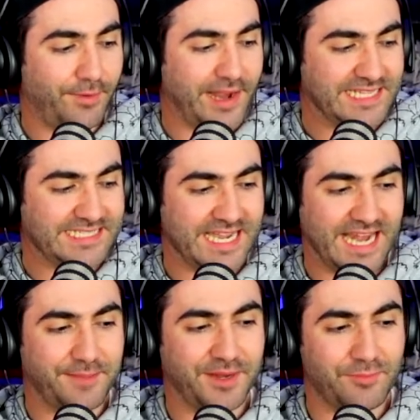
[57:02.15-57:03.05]
break down
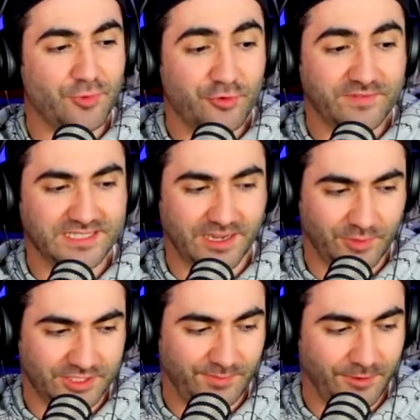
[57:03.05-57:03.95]
how many movies I
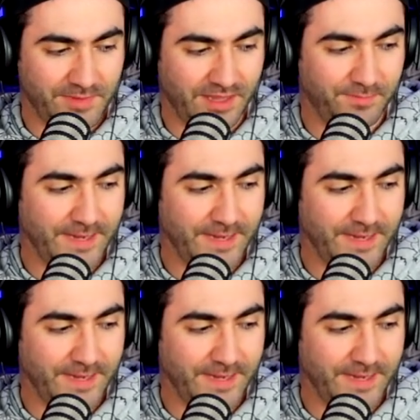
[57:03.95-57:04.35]
watch per month.